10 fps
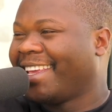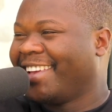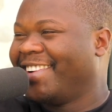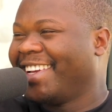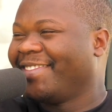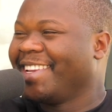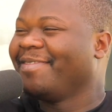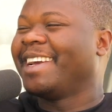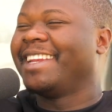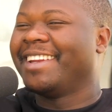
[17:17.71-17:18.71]
you know, even if
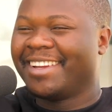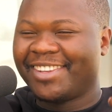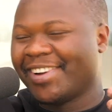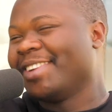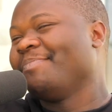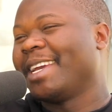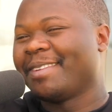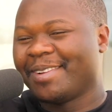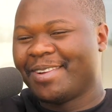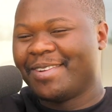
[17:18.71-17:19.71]
I don't make
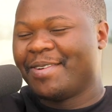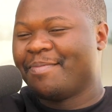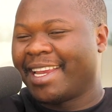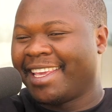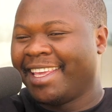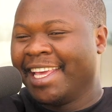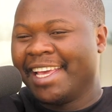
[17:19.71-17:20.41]
no money,